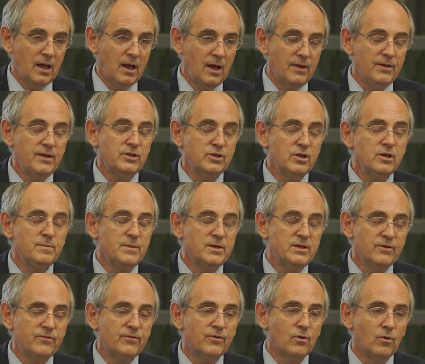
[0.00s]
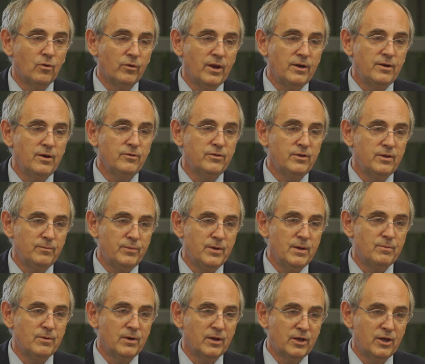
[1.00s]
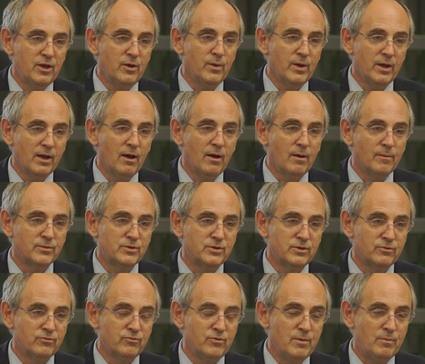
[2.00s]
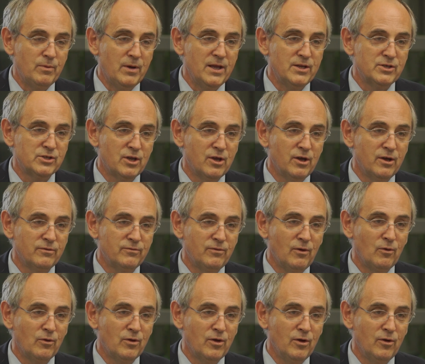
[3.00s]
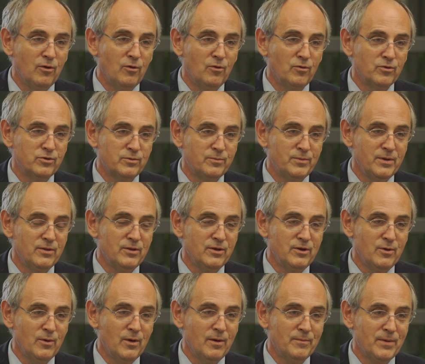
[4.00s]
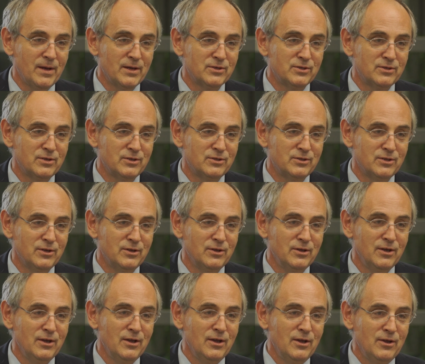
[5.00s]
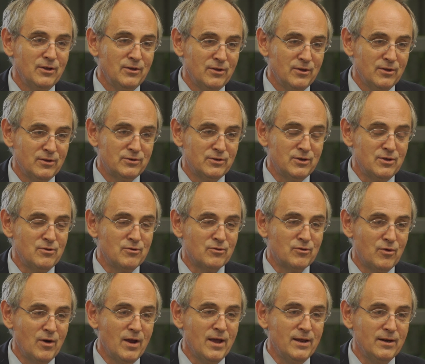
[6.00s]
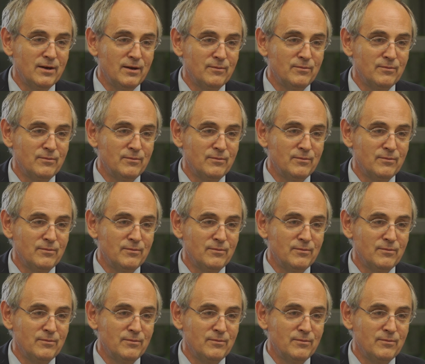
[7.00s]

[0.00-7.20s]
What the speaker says: I think it's going to be difficult. I don't think people are queuing up to replace Kurt Volker or to be the new ambassador to Ukraine.